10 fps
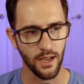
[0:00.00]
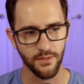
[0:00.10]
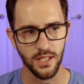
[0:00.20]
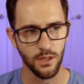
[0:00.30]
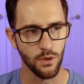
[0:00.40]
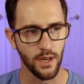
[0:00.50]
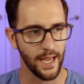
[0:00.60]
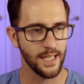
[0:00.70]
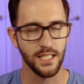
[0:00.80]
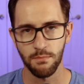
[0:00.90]
Obviously, we're
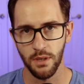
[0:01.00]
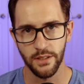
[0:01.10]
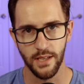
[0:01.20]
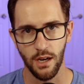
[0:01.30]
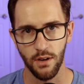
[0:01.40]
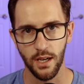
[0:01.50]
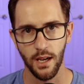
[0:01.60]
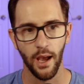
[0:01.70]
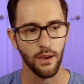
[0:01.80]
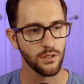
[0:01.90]
18 months out right
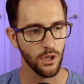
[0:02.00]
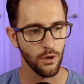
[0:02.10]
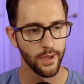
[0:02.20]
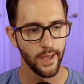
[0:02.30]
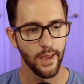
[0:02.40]
now, so